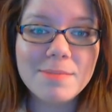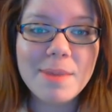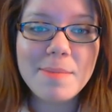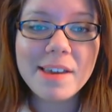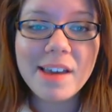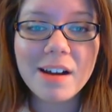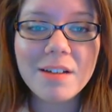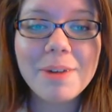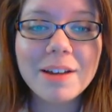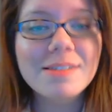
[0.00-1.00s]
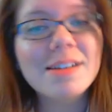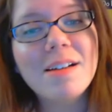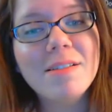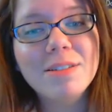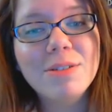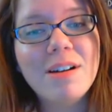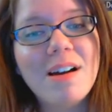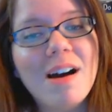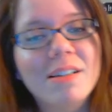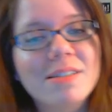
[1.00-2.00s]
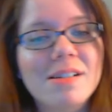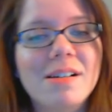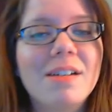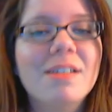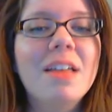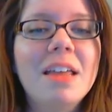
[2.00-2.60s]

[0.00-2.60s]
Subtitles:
Maybe Kara breaks down and Laura hugs her.